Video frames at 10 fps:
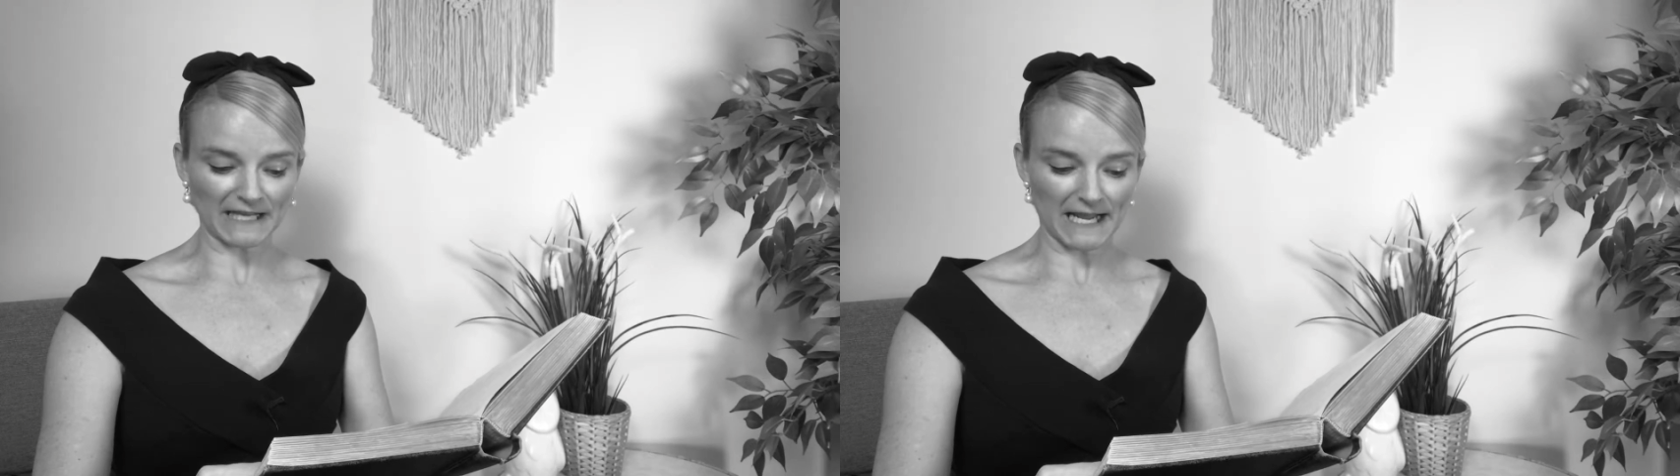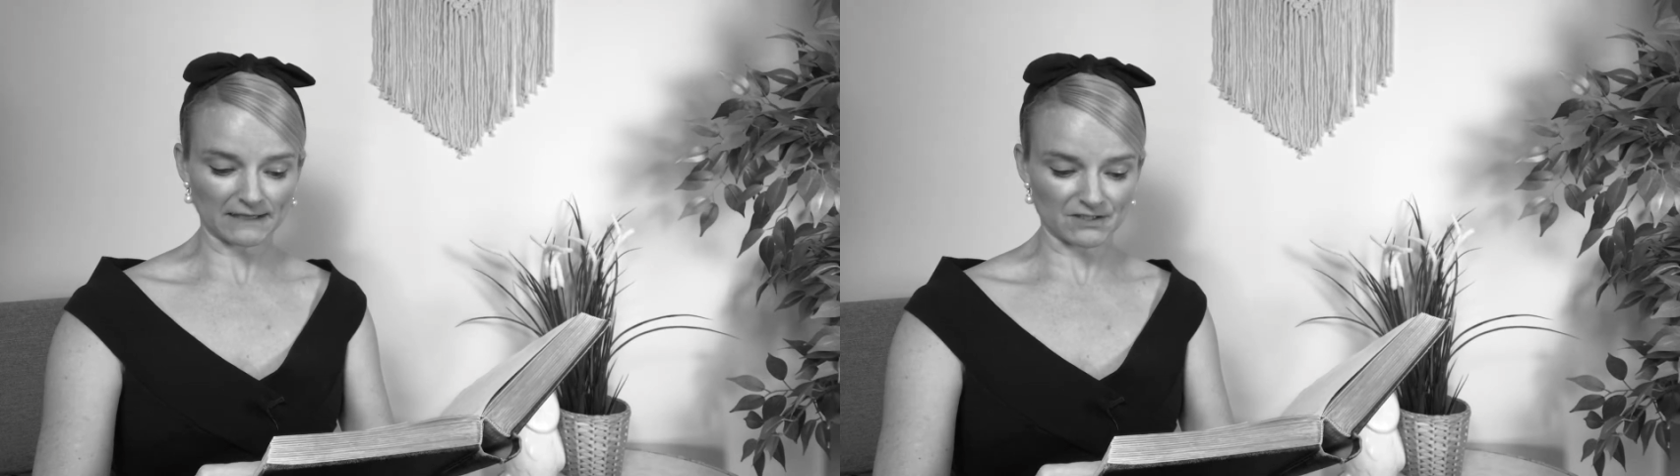
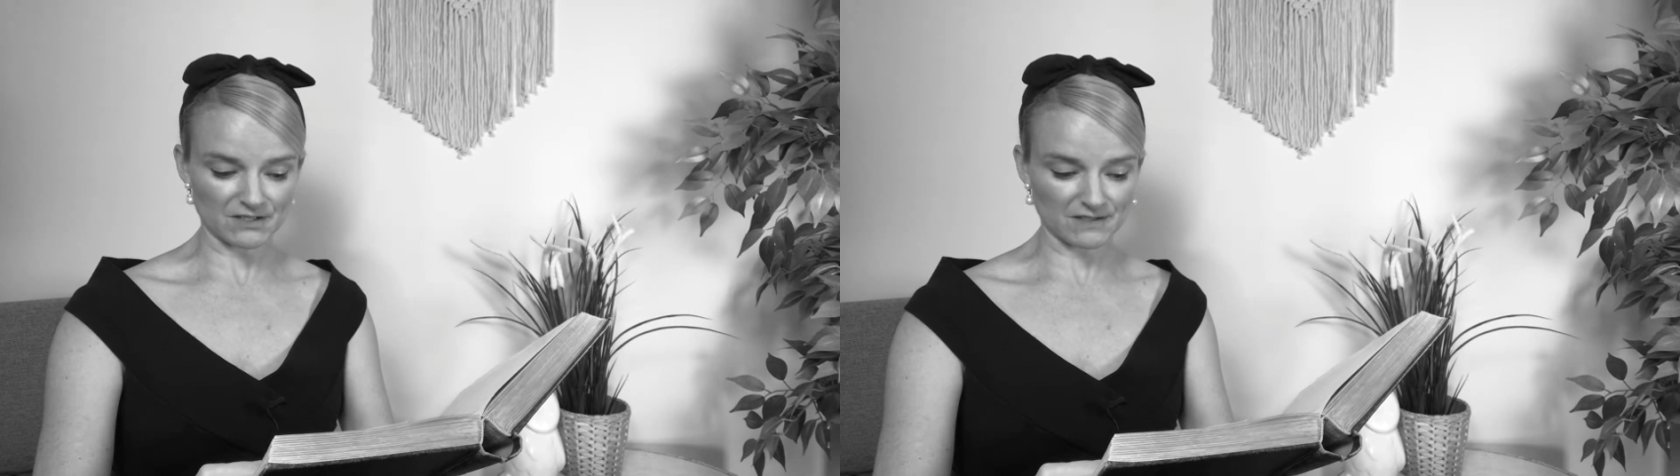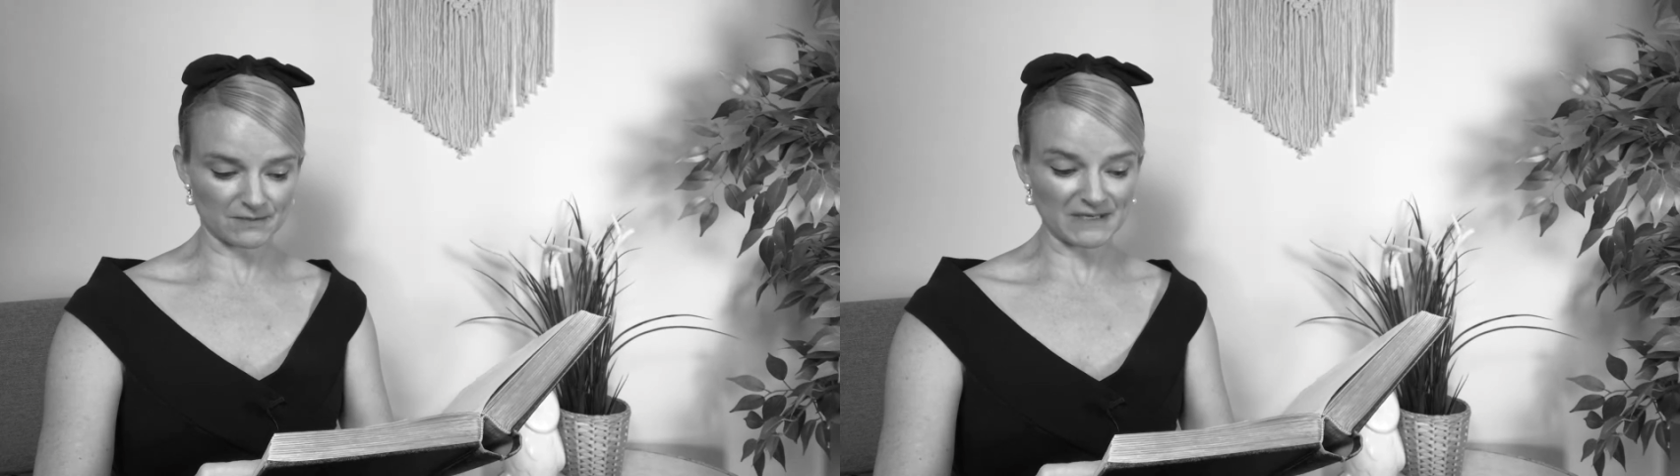
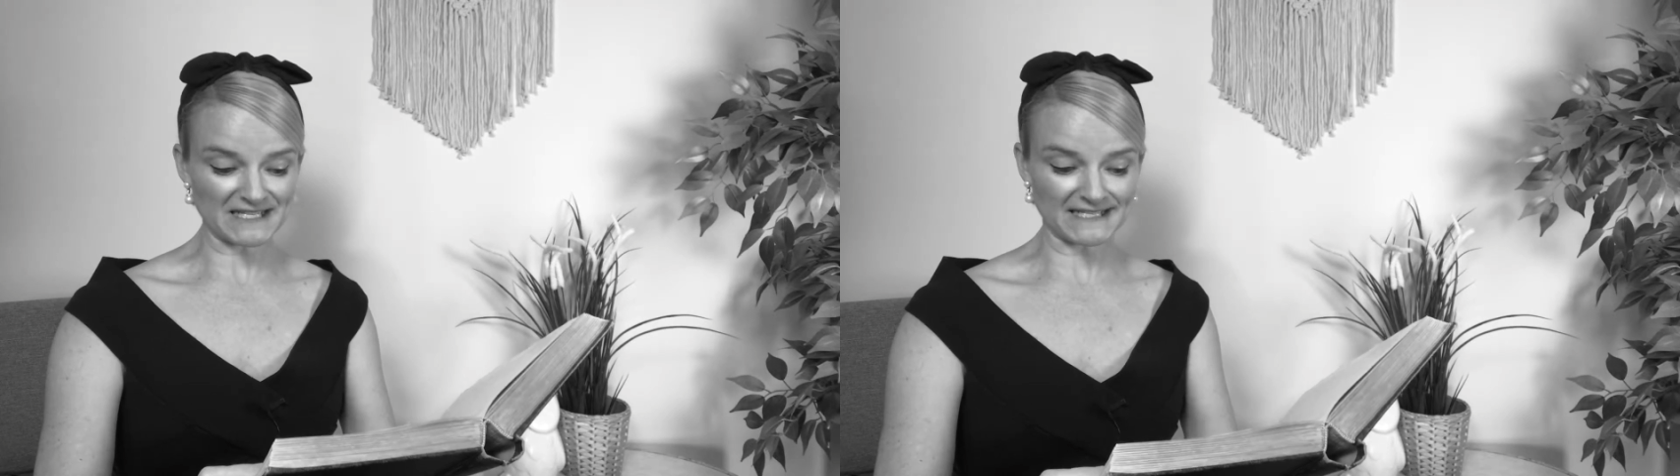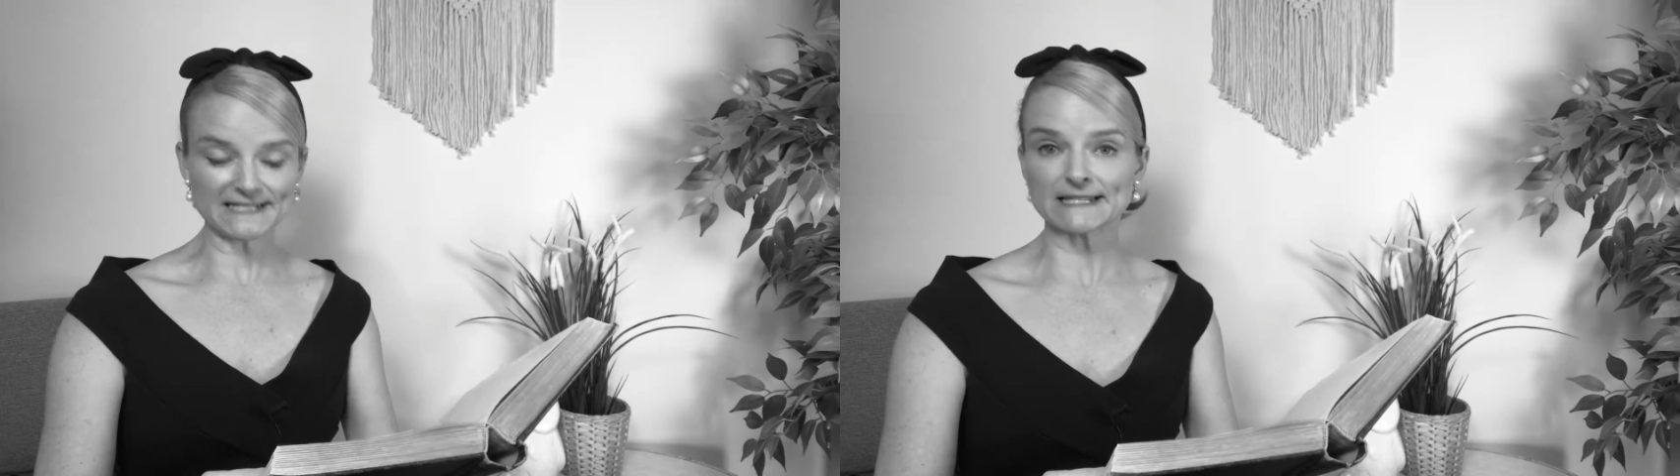cartilages to be
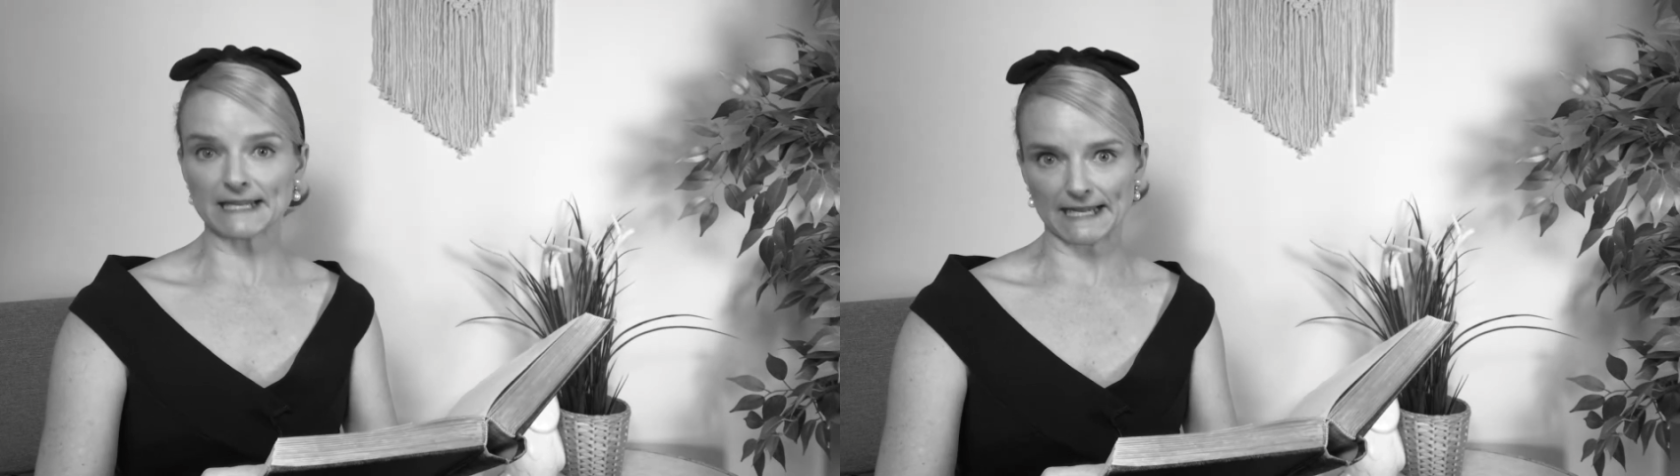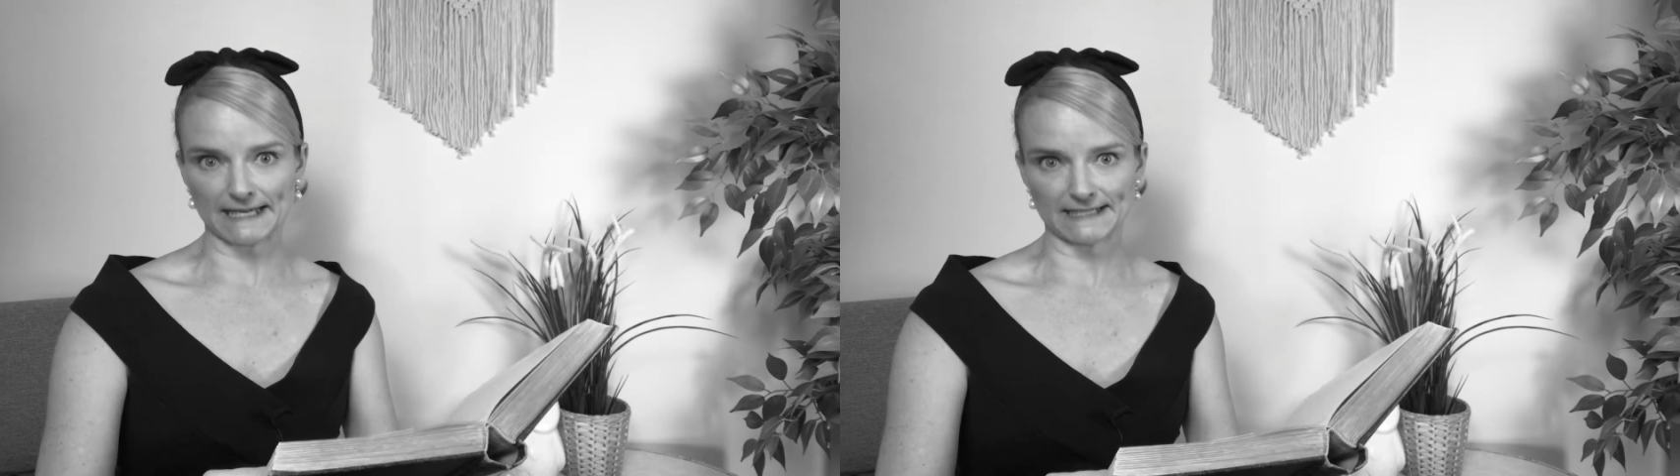
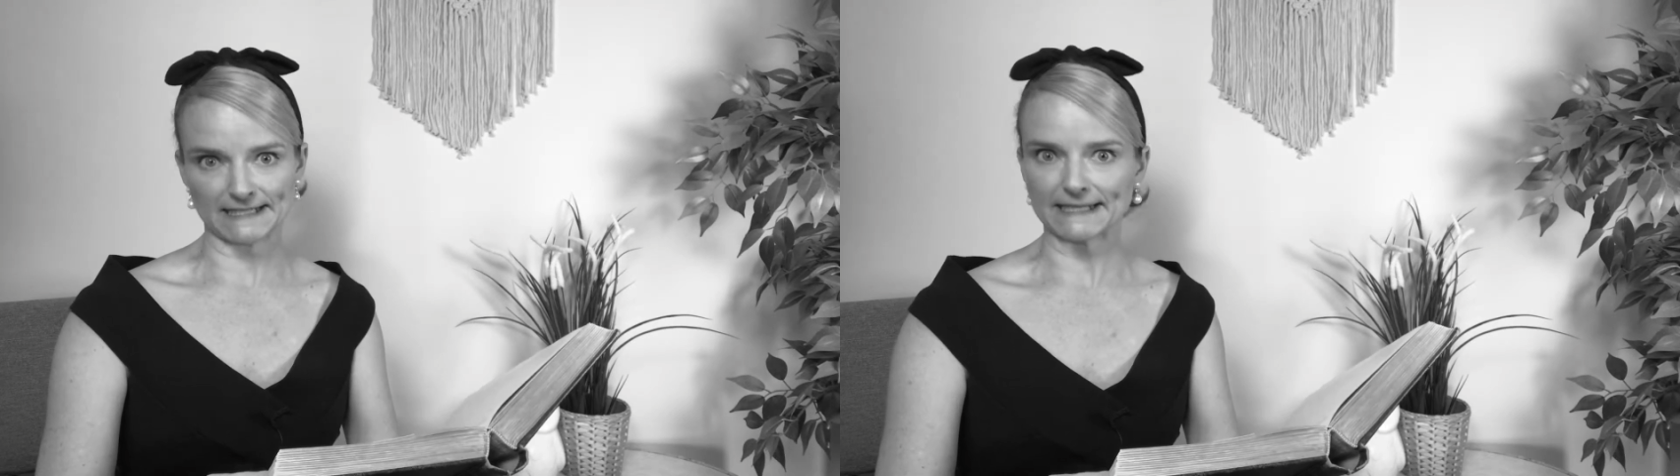dislocated